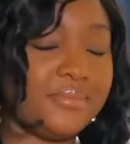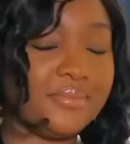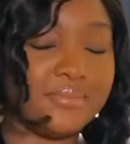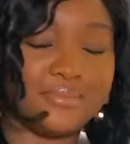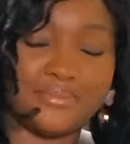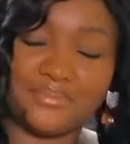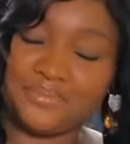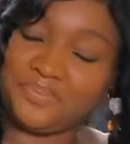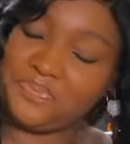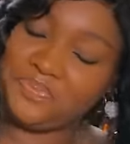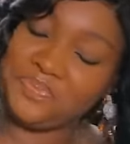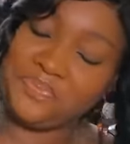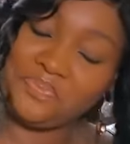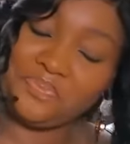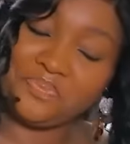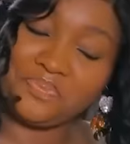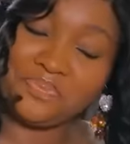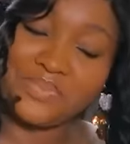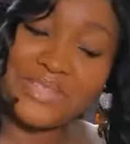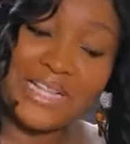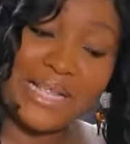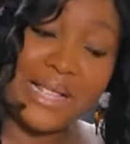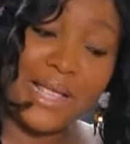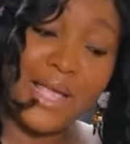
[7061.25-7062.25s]
Well,
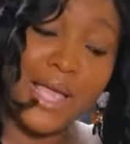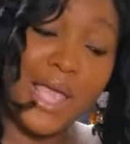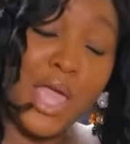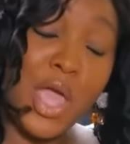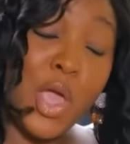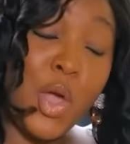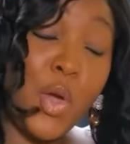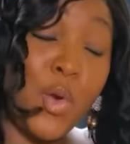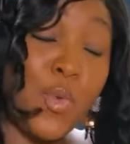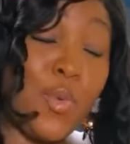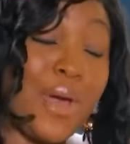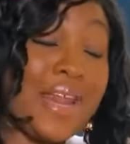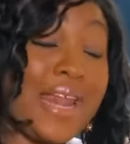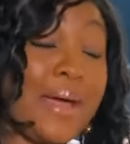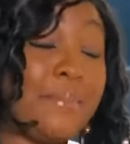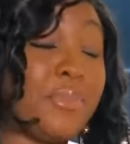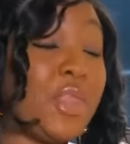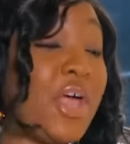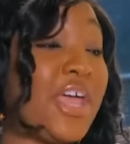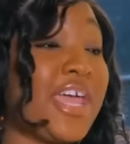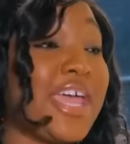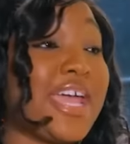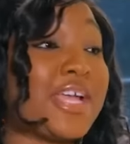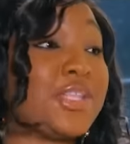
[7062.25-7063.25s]
I'm
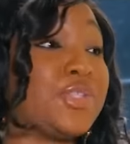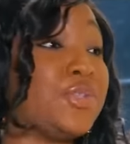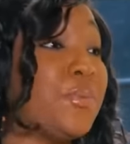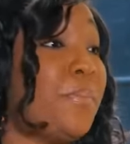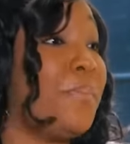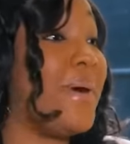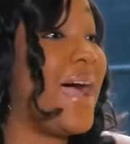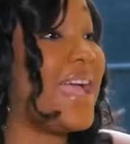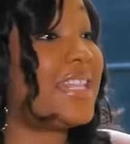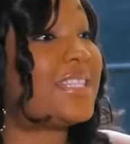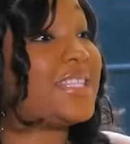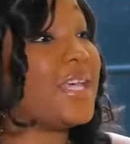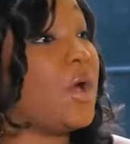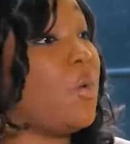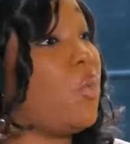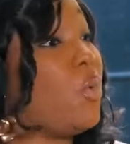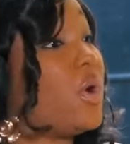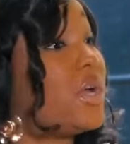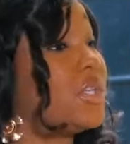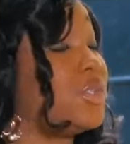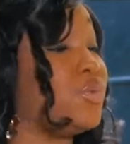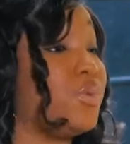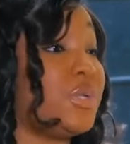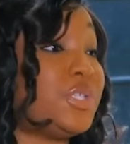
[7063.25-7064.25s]
not here to banter
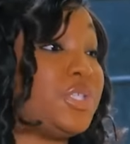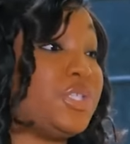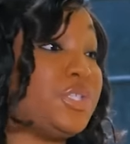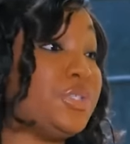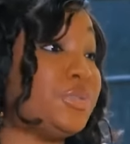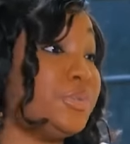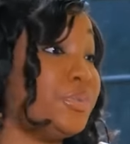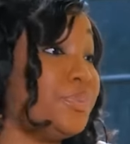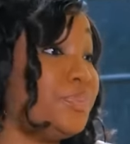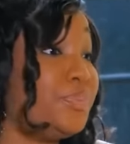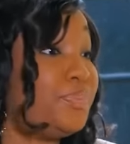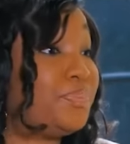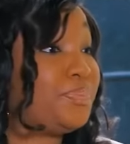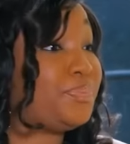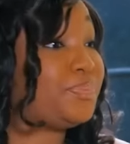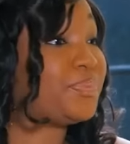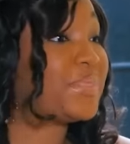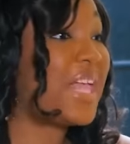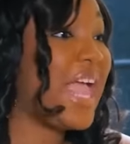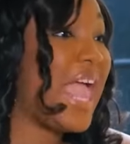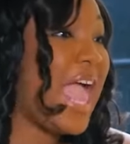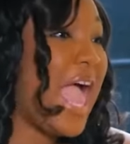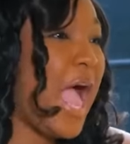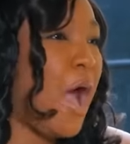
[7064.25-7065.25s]
words with you.
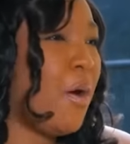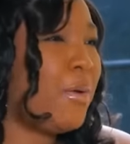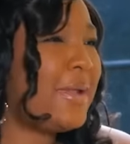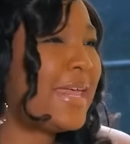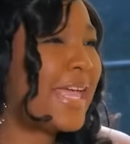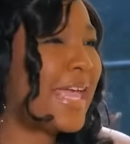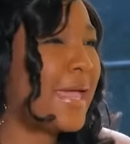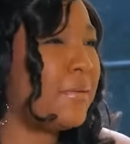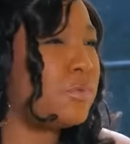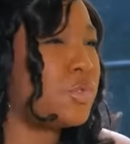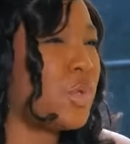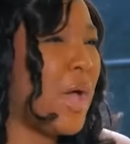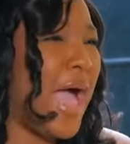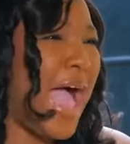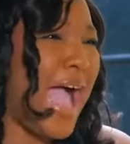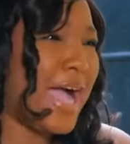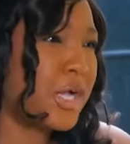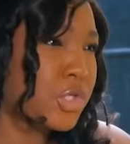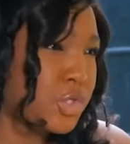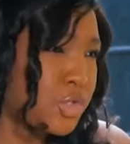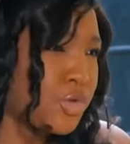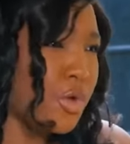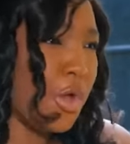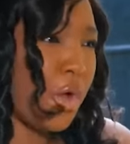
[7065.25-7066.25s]
I only came to
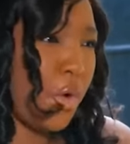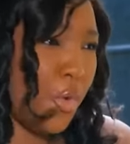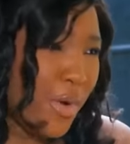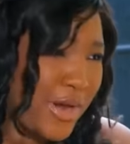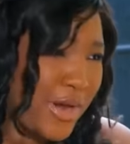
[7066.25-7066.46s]
ask you a